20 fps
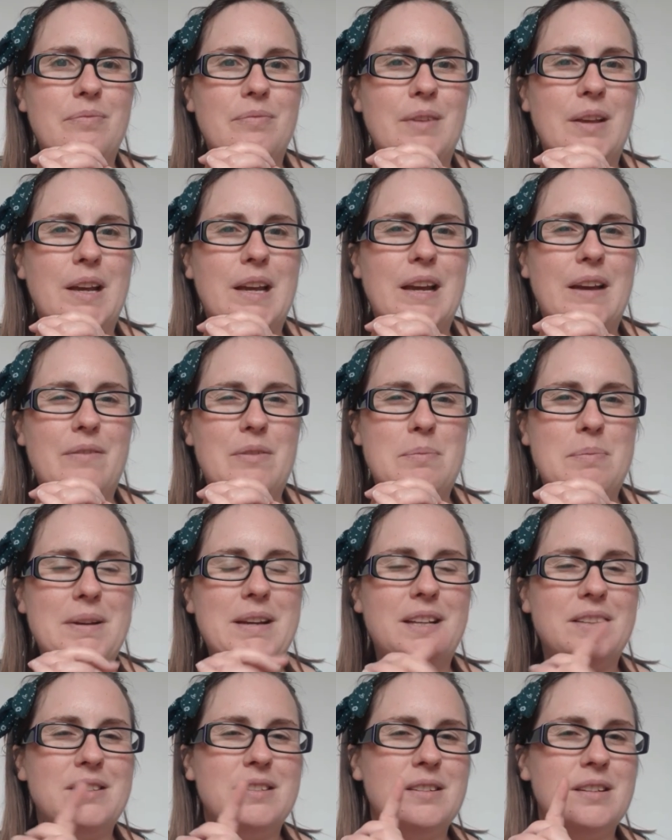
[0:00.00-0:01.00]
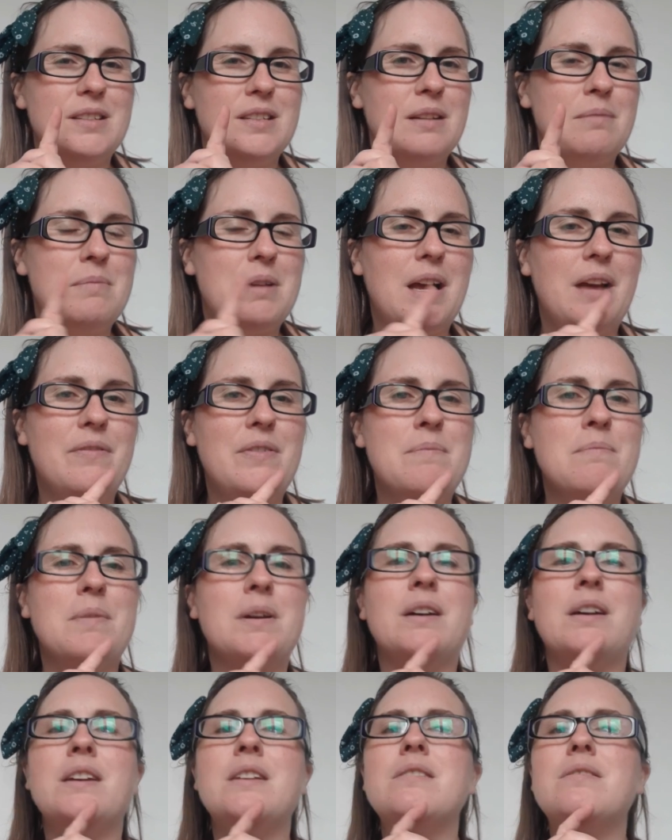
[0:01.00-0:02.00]
have a pattern that I have in
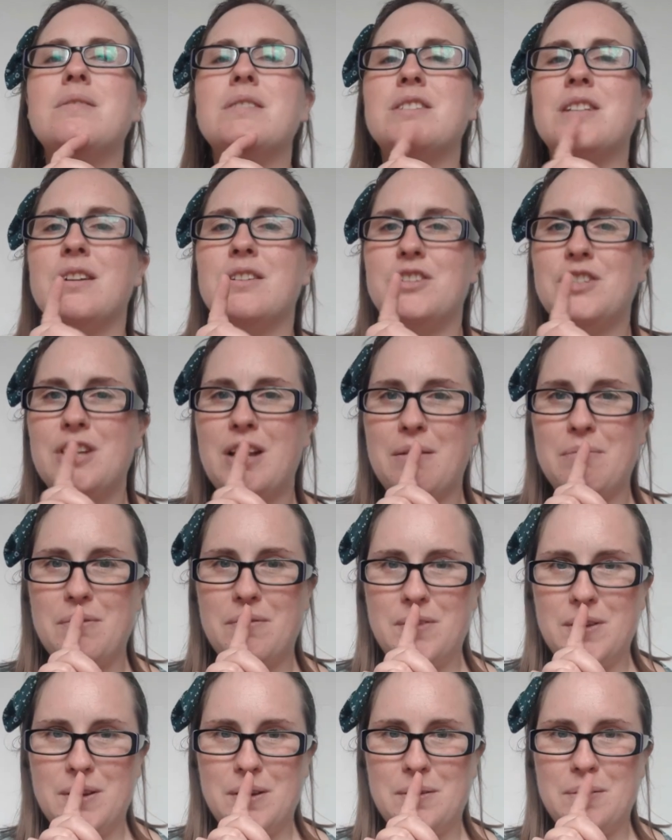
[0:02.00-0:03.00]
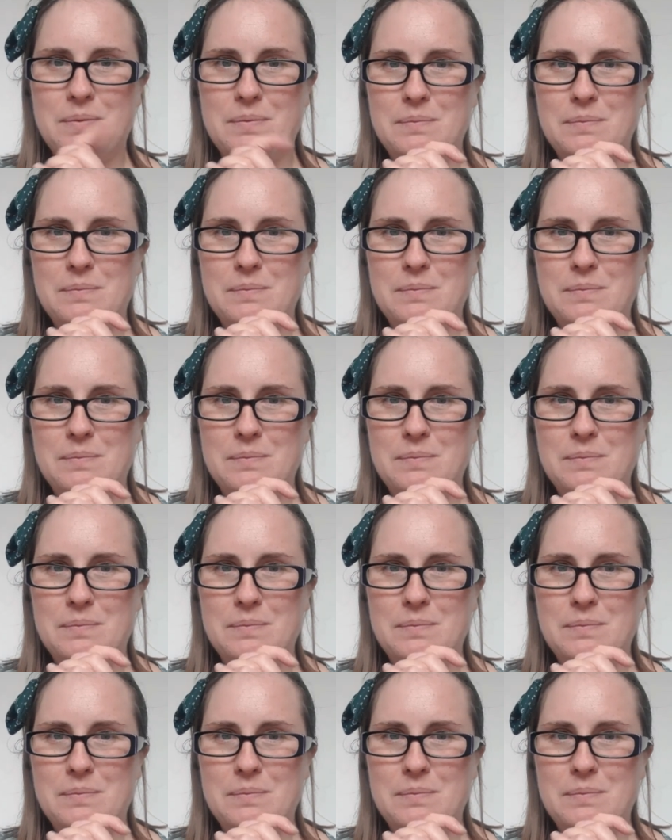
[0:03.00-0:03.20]
mind, which I'll share with you